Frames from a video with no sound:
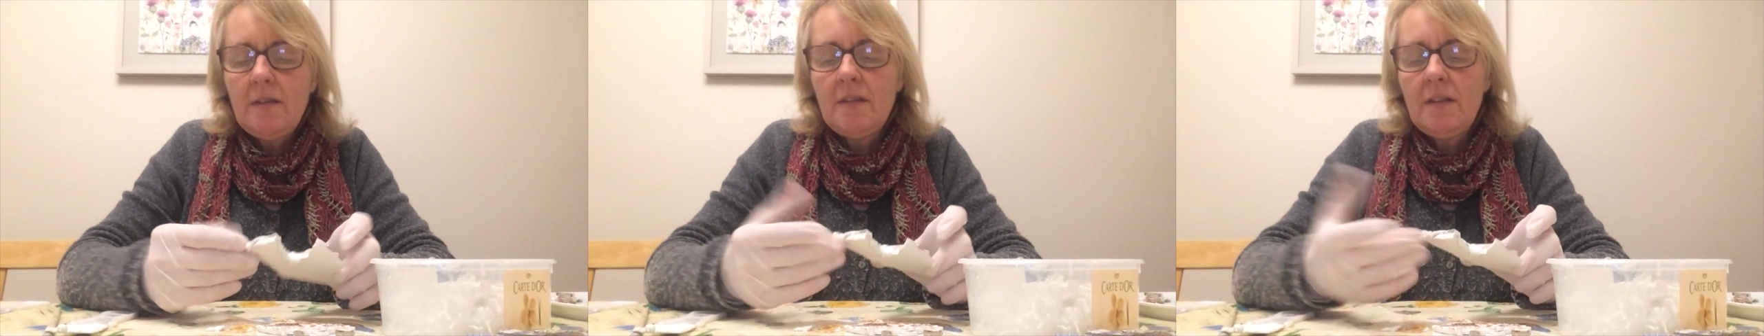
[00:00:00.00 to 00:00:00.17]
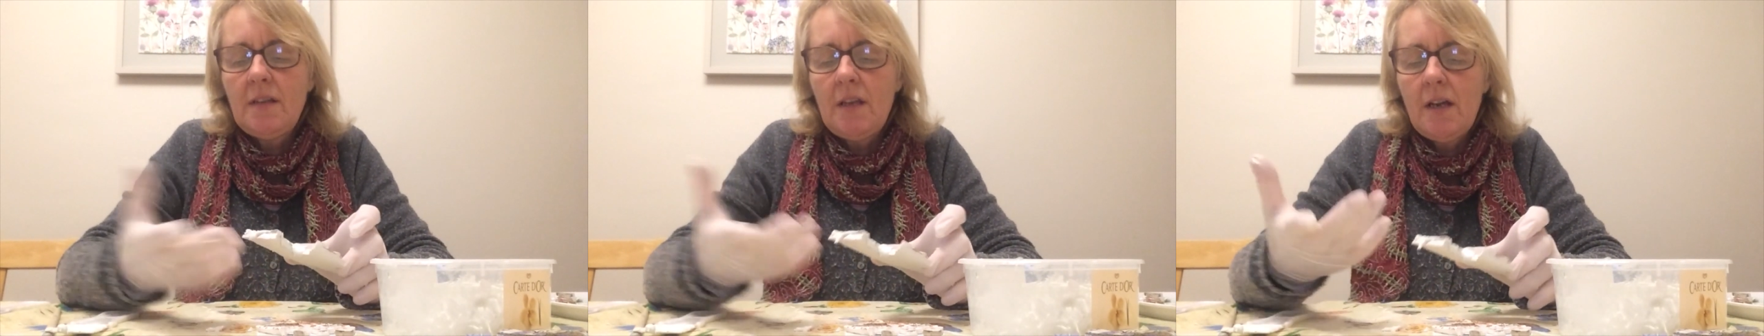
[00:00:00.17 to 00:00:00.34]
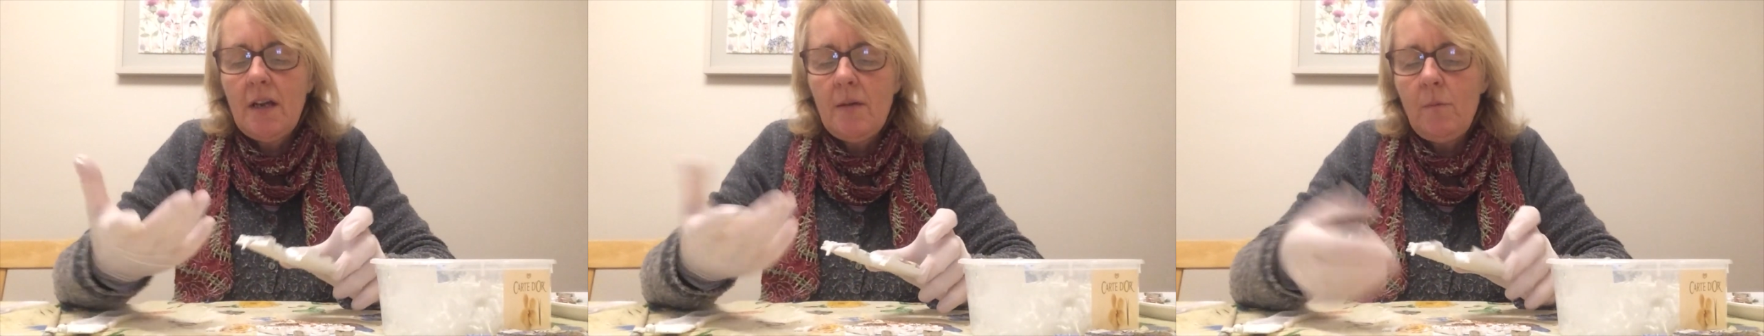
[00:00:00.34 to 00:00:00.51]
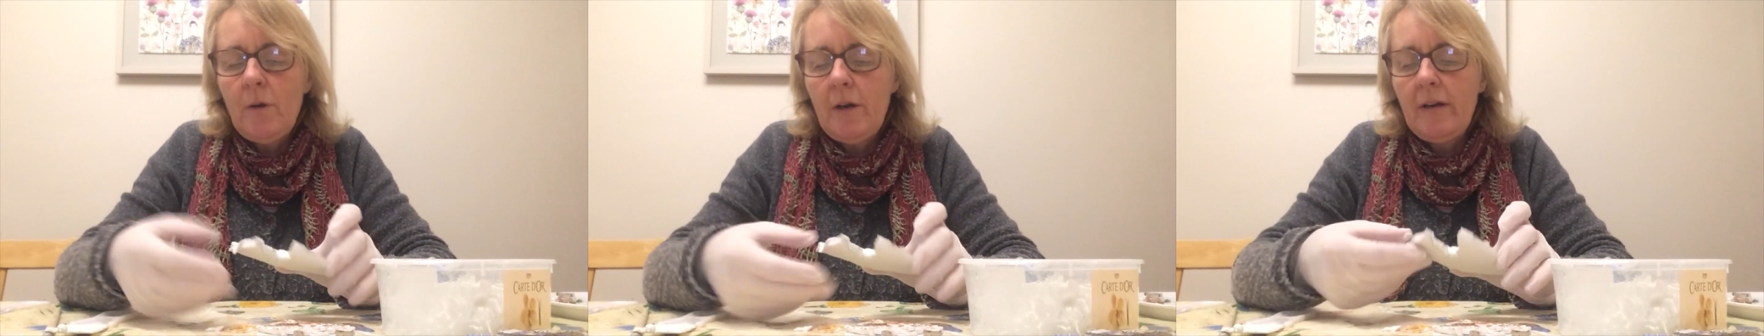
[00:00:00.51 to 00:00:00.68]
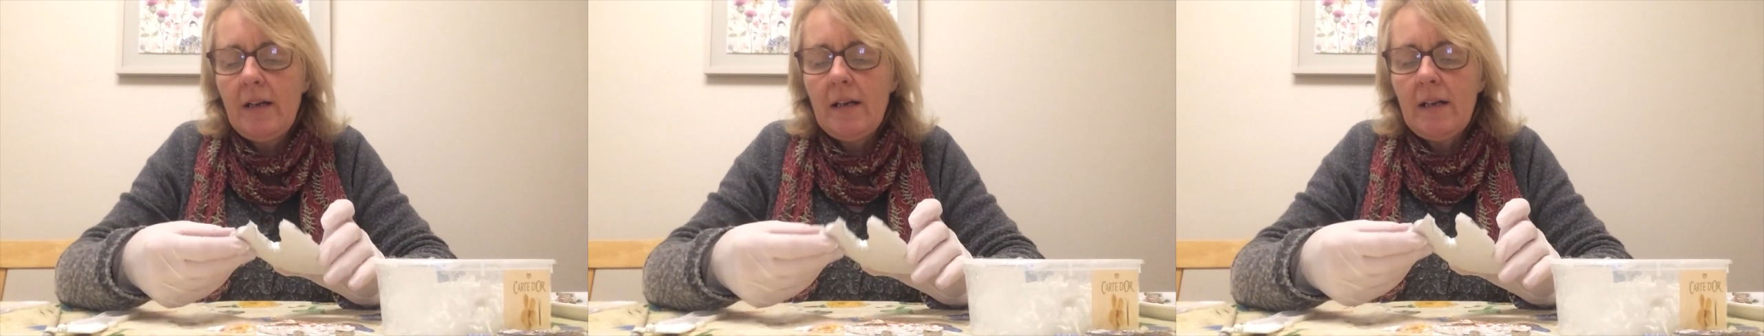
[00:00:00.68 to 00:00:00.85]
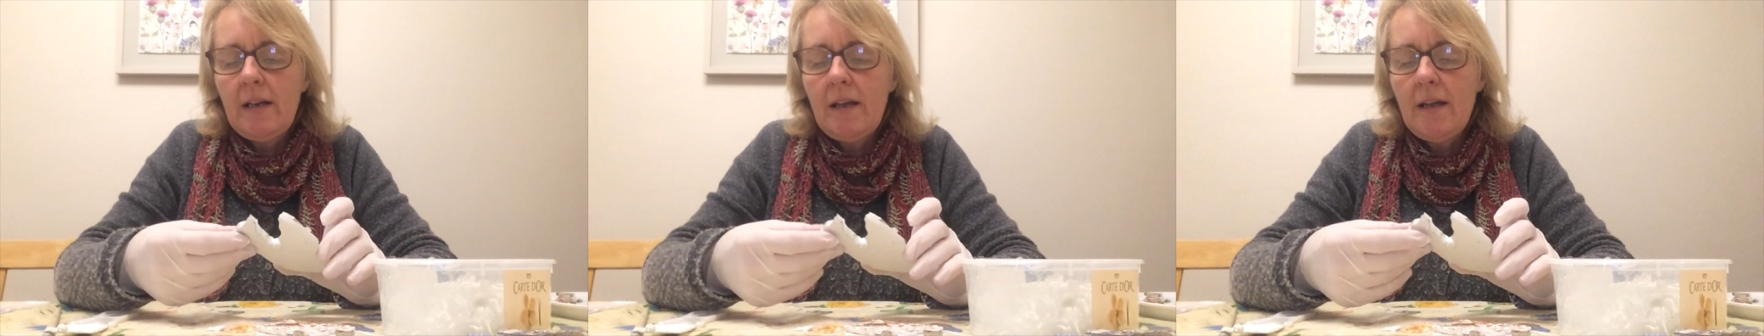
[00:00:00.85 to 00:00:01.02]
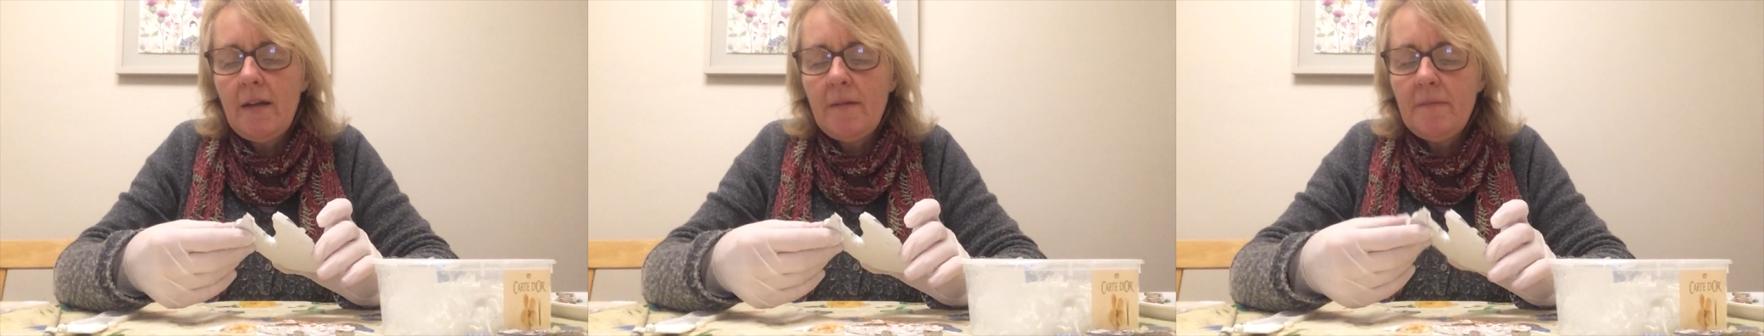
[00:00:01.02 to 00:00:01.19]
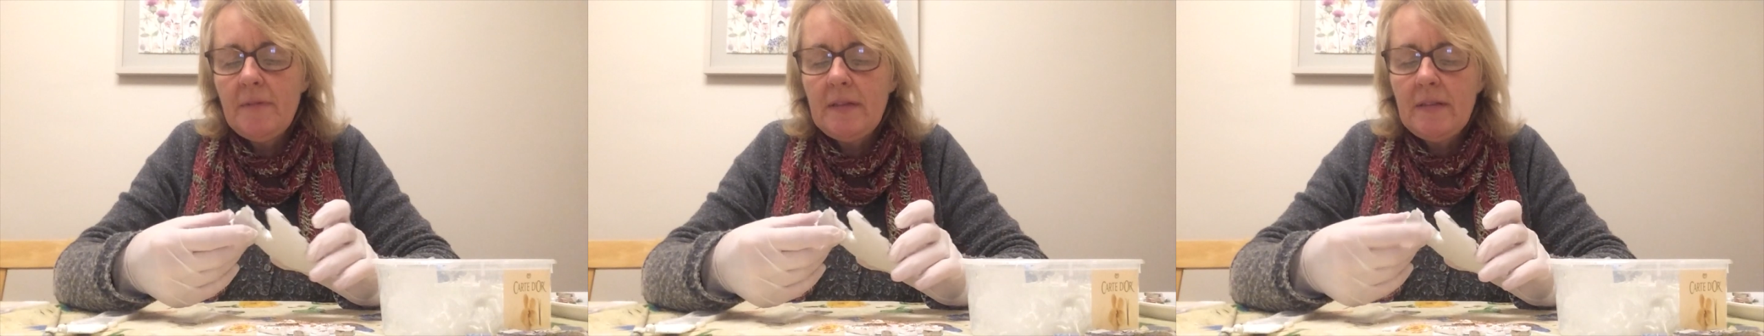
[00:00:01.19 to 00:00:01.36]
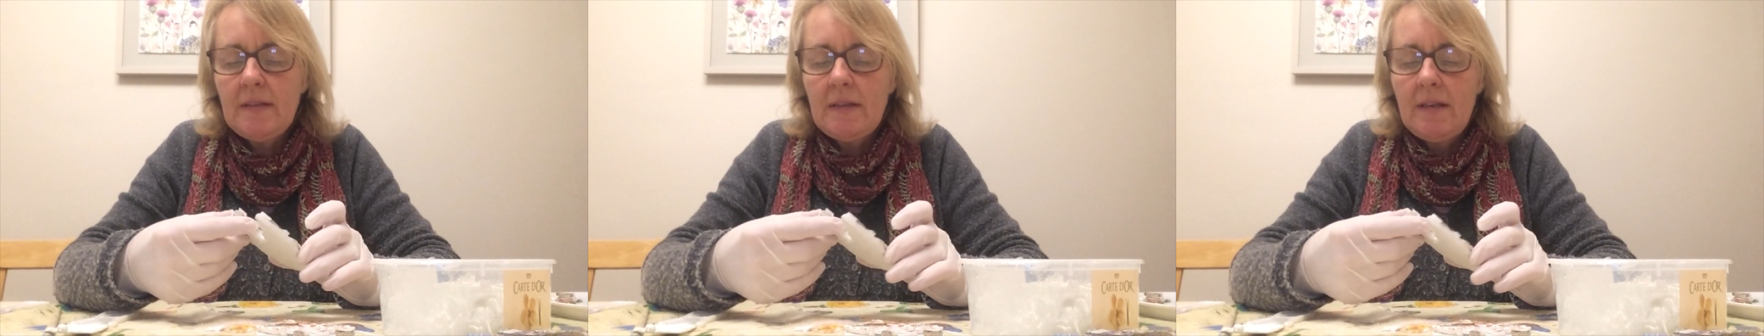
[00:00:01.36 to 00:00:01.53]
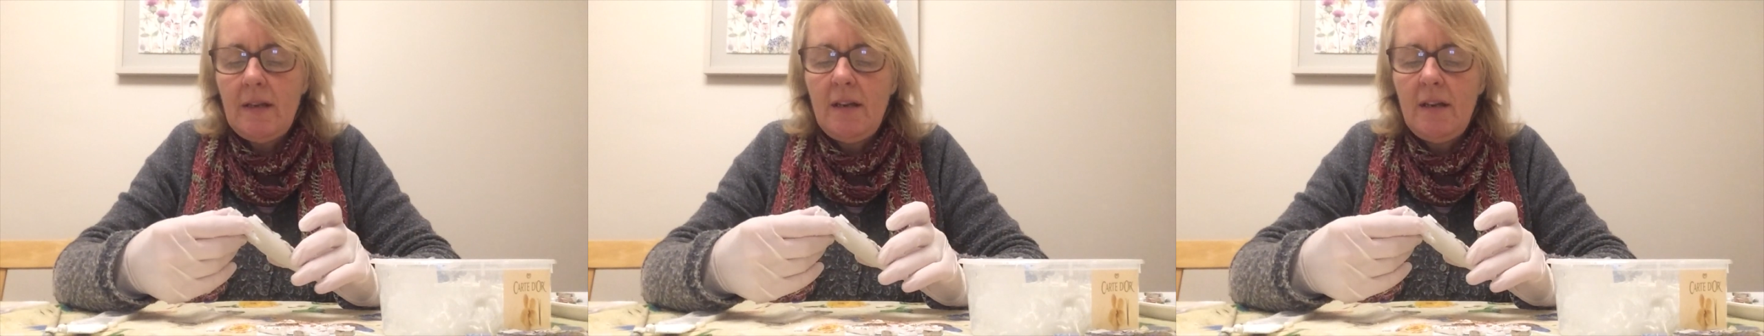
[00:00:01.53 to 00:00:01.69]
You see I'm wearing gloves